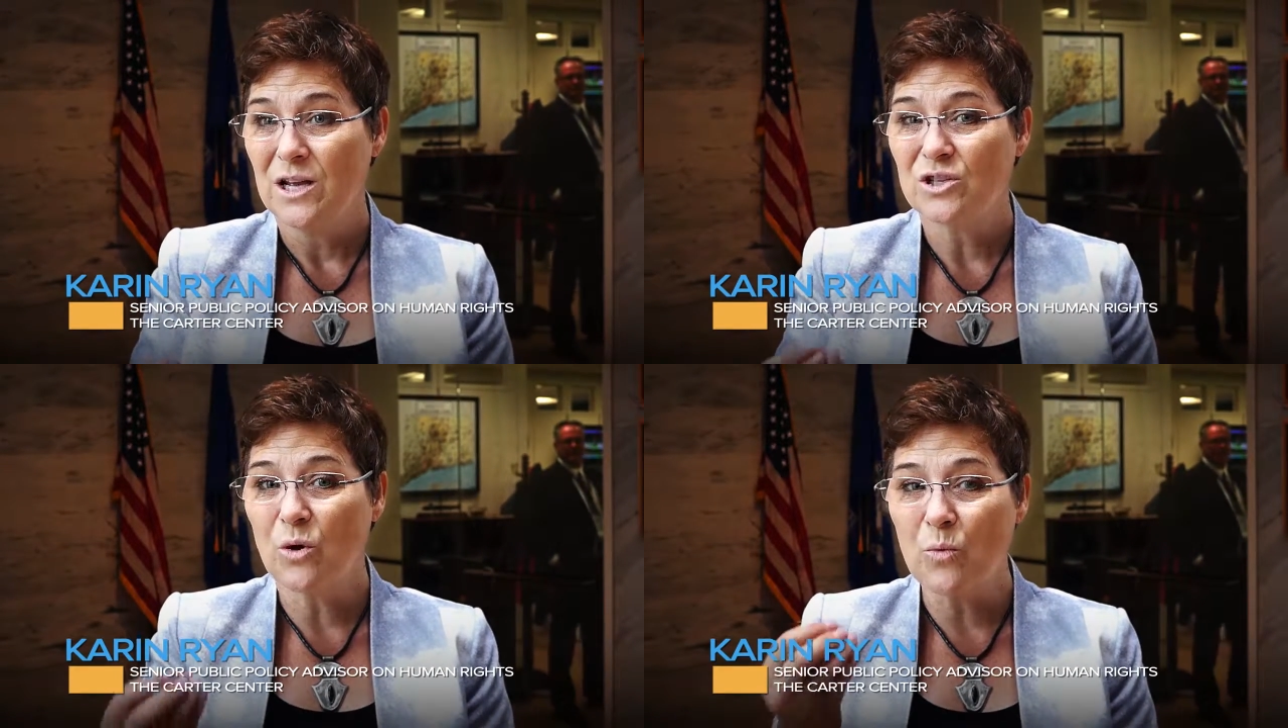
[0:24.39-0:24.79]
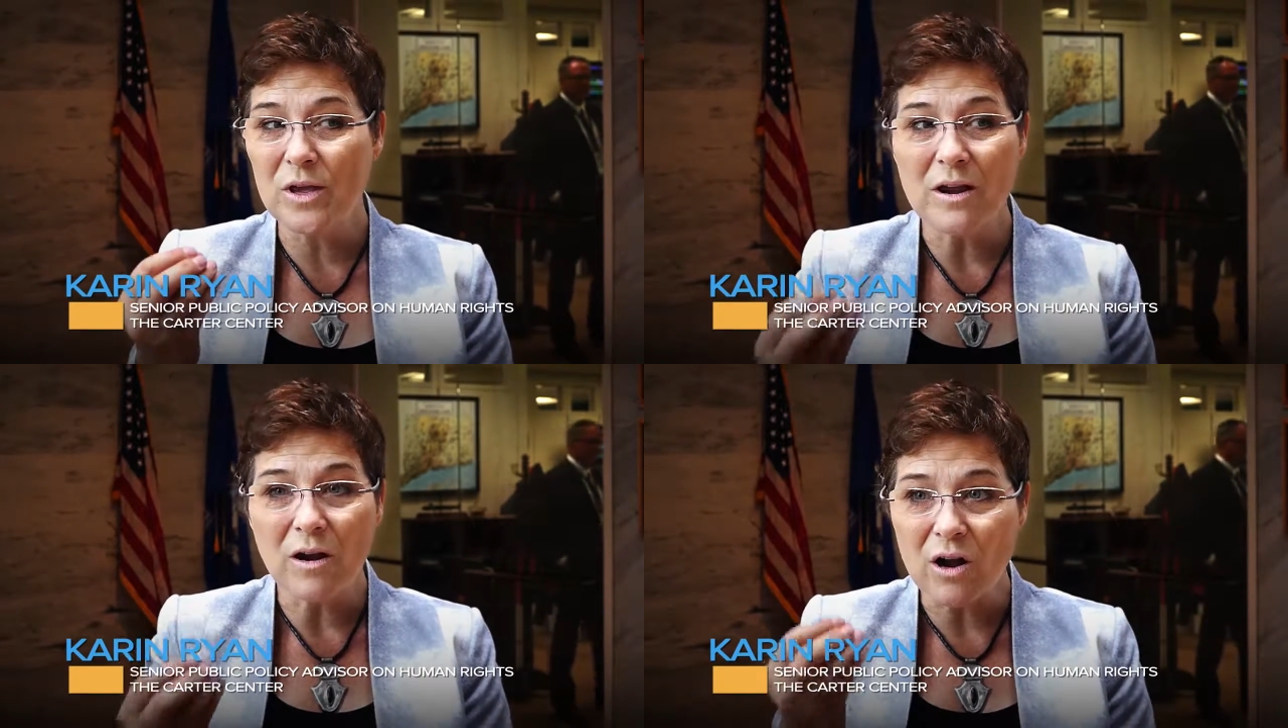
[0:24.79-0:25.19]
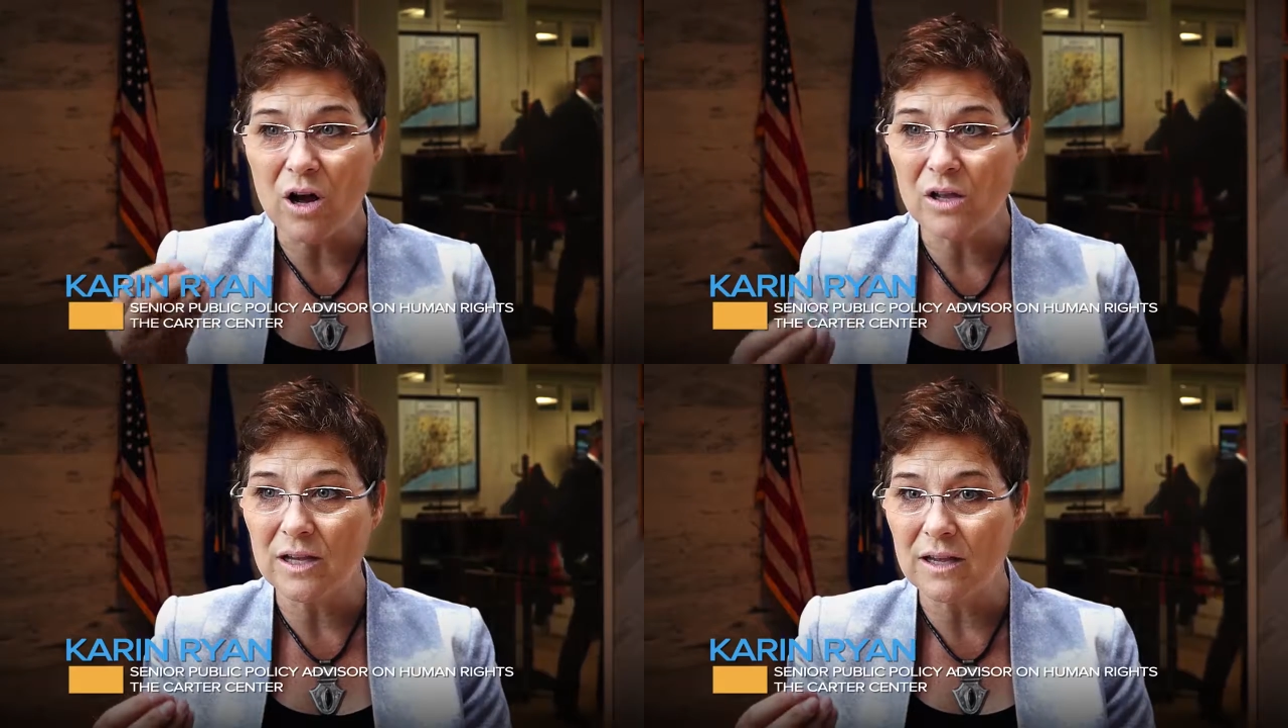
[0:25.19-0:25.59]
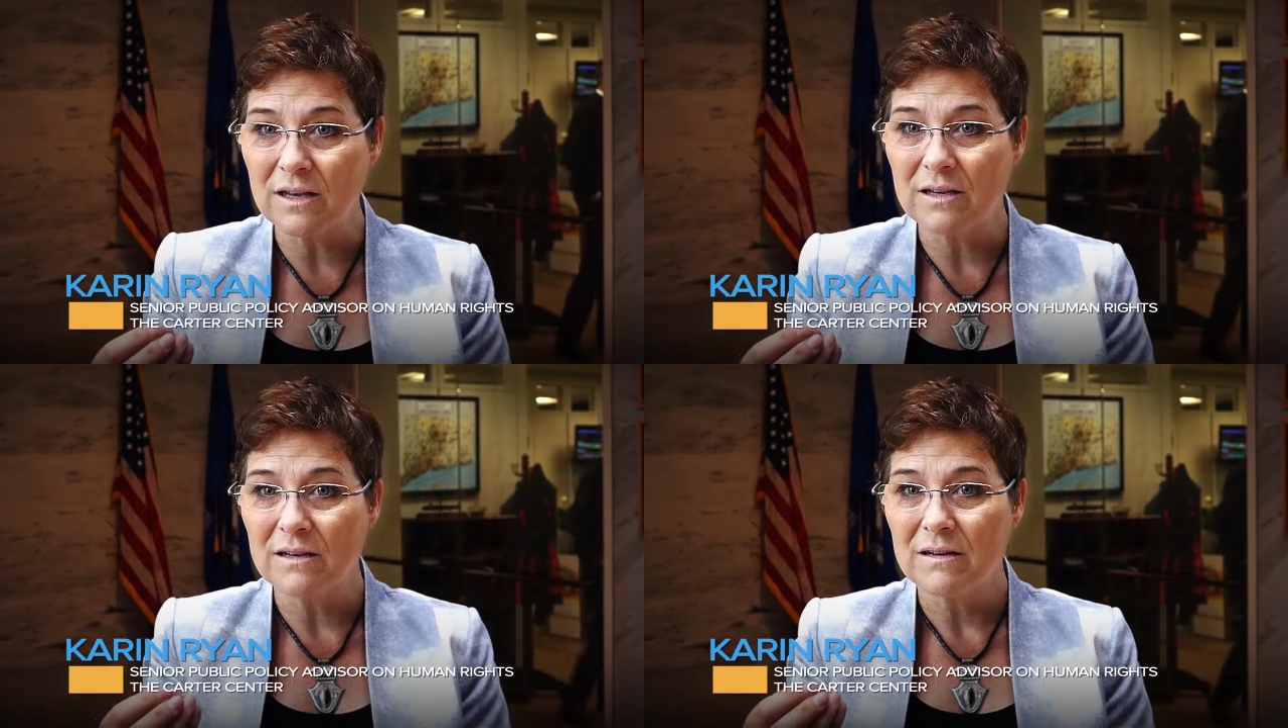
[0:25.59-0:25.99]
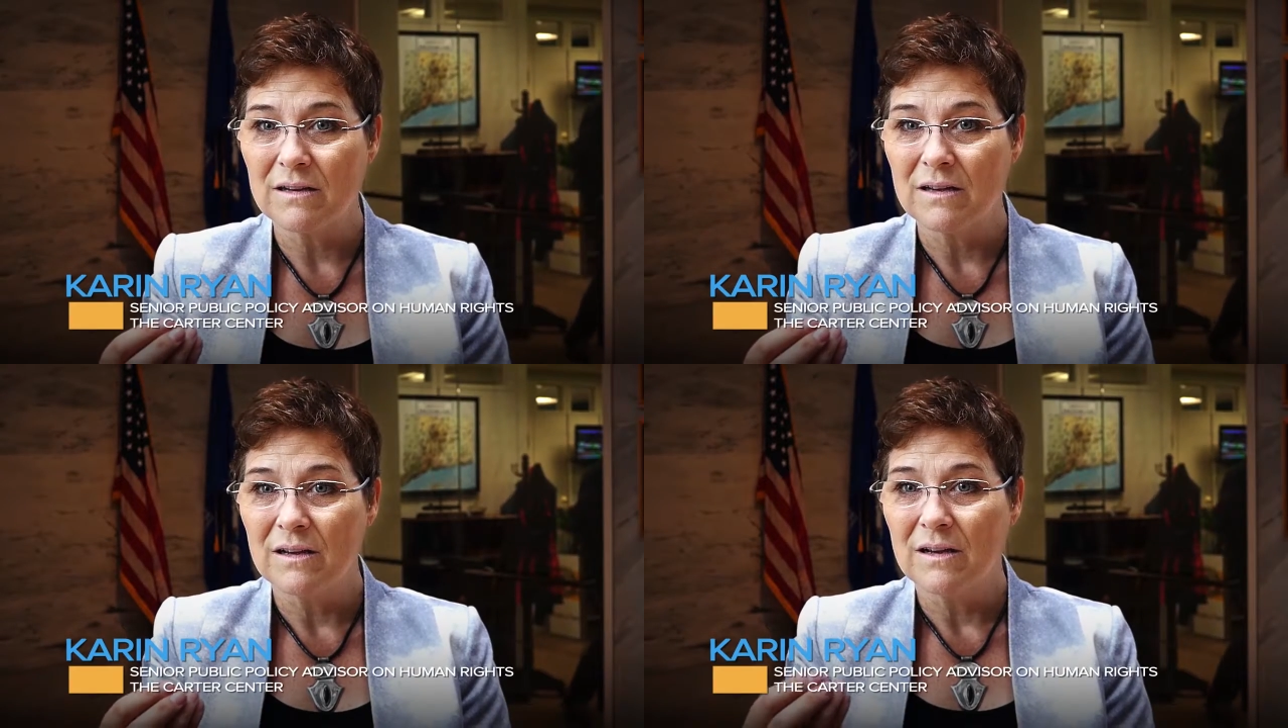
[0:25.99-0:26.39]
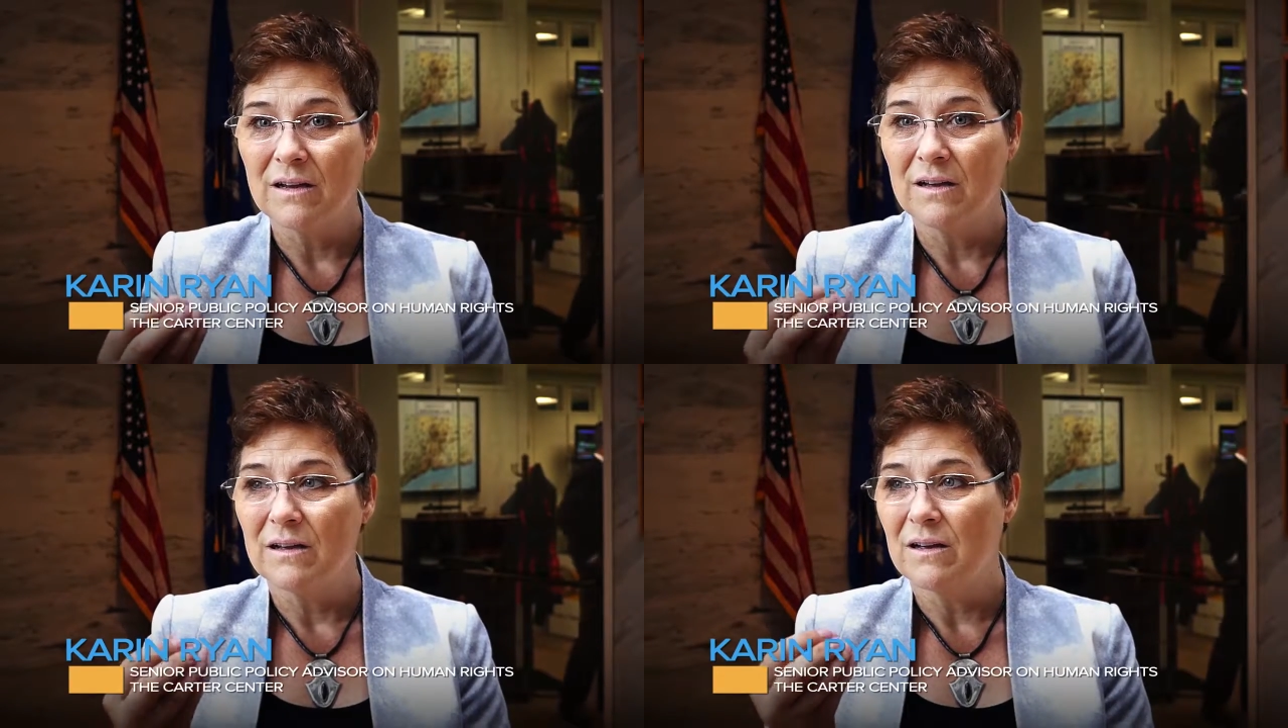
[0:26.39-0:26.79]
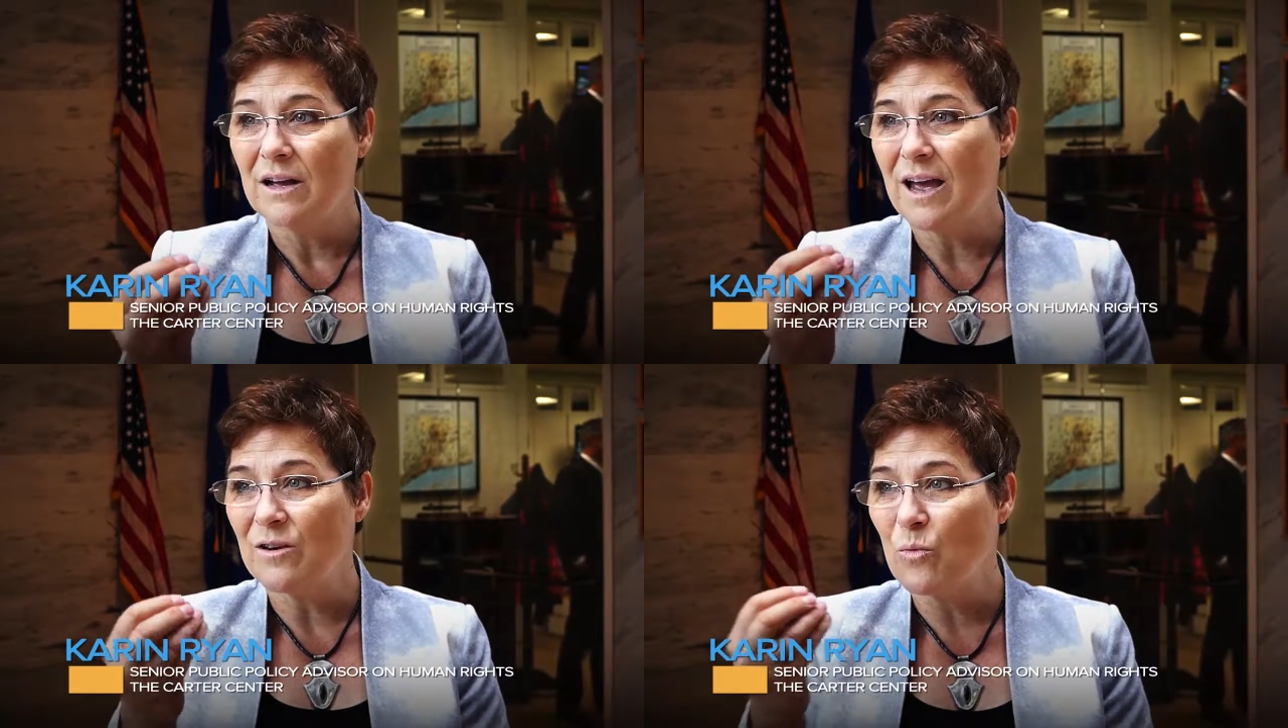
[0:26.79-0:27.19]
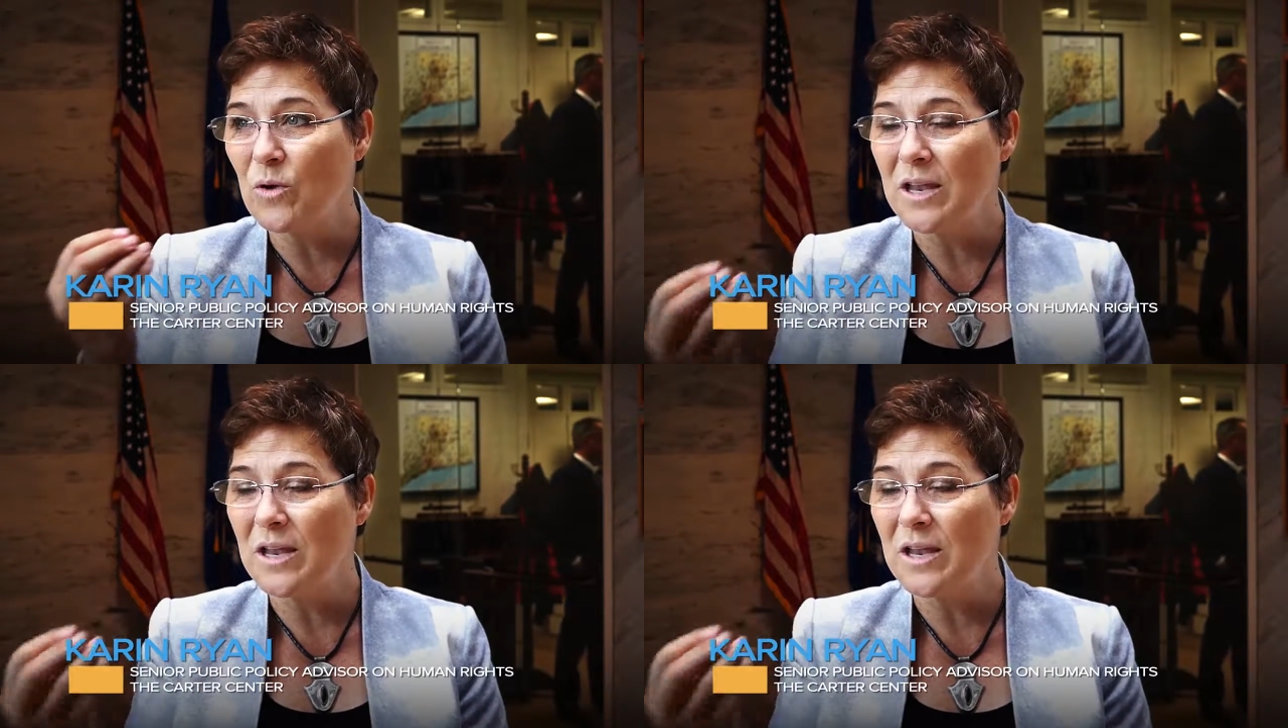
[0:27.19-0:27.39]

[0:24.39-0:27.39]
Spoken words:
So we are calling, and